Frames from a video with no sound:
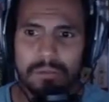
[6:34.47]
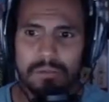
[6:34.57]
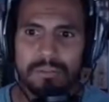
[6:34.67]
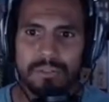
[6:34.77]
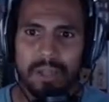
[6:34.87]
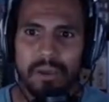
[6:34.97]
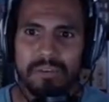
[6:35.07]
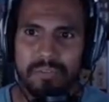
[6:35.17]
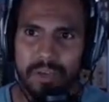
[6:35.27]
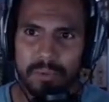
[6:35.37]
So now he's
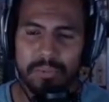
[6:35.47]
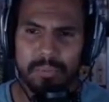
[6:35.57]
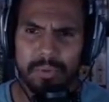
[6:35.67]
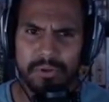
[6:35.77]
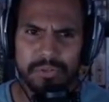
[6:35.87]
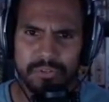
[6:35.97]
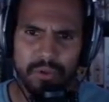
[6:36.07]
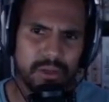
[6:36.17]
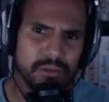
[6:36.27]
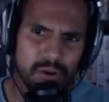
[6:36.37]
available to purchase. So I
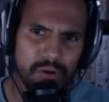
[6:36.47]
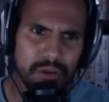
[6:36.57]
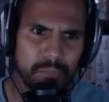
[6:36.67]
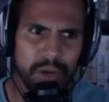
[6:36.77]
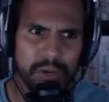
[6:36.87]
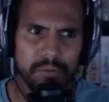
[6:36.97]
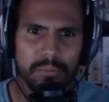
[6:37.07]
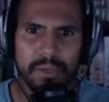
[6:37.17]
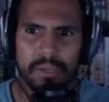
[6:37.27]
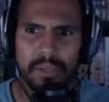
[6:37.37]
can go ahead and buy him,
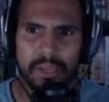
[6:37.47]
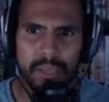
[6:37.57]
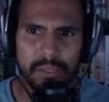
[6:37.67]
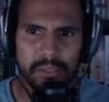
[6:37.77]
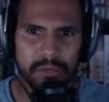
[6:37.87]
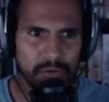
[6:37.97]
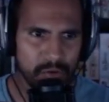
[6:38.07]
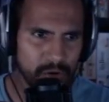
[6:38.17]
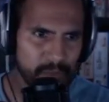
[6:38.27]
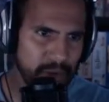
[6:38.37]
and then it'll
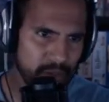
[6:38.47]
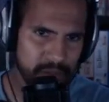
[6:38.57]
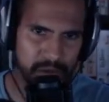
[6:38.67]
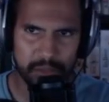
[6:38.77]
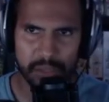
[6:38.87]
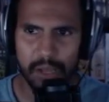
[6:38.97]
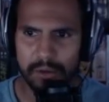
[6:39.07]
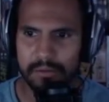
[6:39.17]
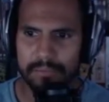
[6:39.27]
automatically unlock.